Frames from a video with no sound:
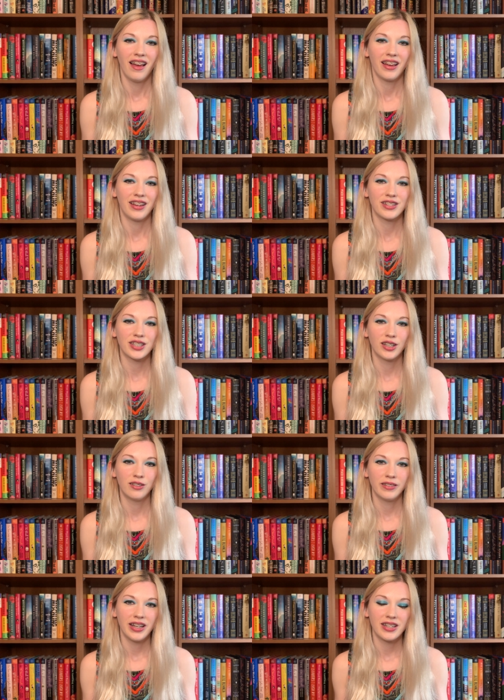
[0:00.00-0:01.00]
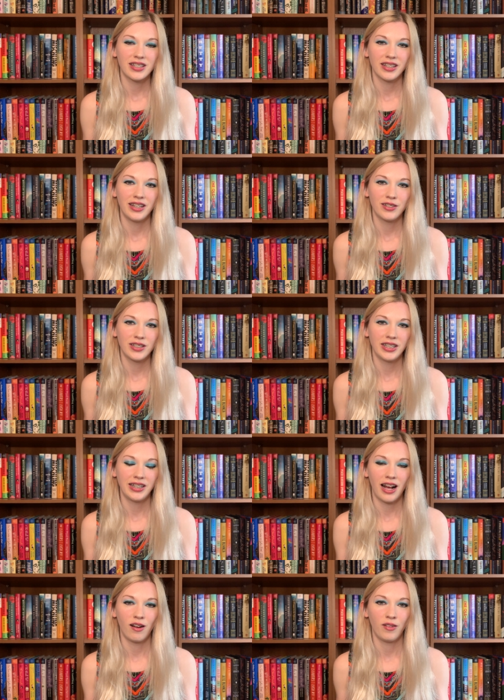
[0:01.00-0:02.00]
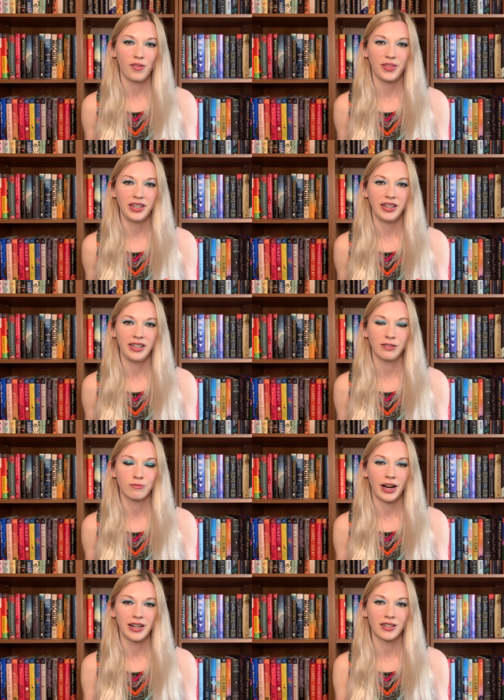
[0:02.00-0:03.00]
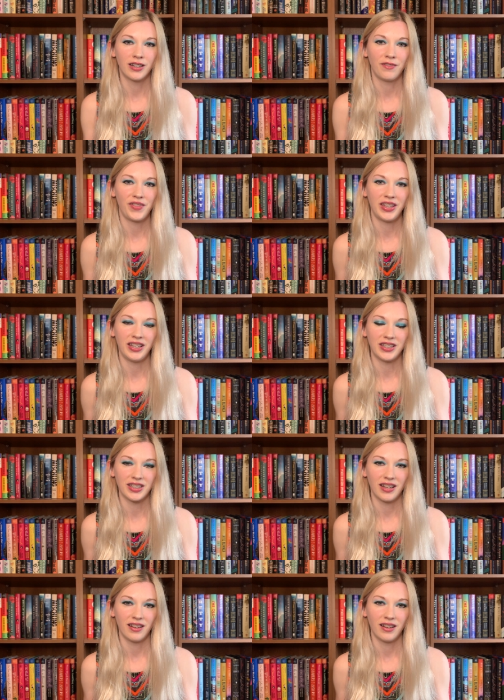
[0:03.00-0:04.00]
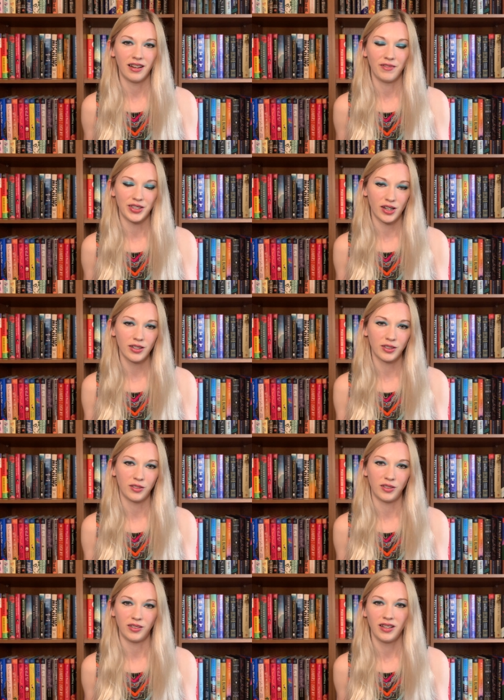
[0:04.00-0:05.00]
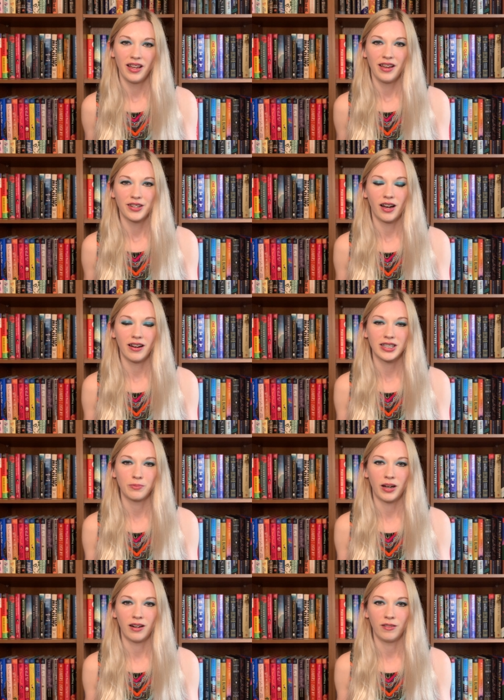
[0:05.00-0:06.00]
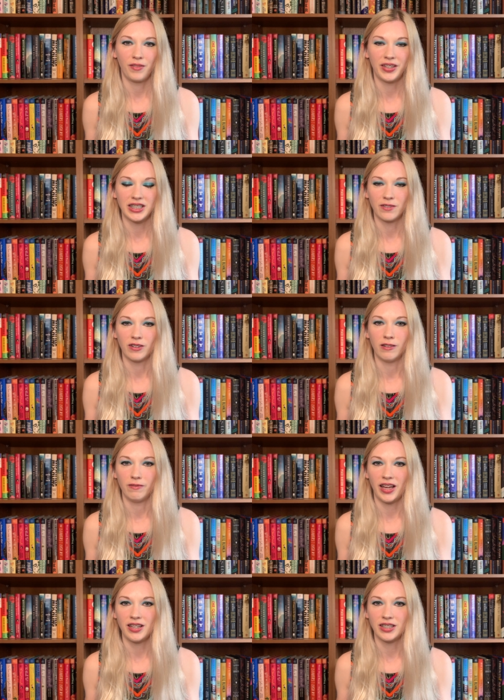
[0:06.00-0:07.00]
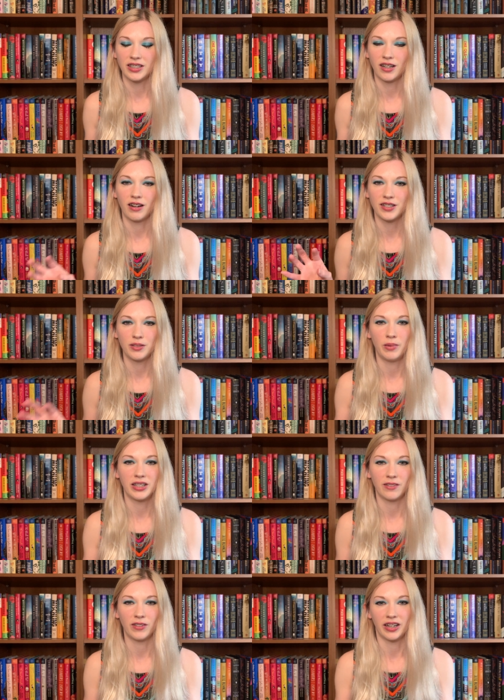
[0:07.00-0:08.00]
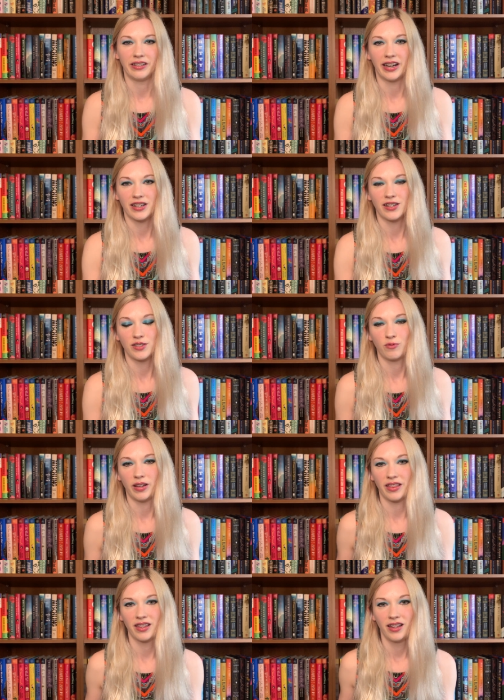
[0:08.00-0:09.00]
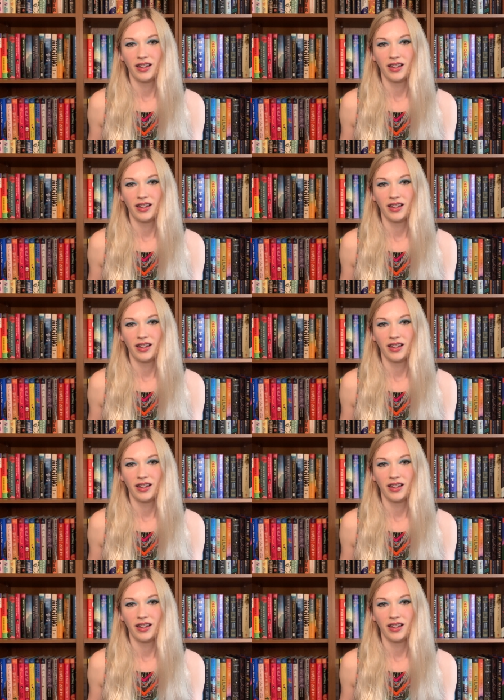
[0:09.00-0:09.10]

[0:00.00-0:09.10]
And so it's interesting how the writer of this article talks about these different events and starts to make different connections with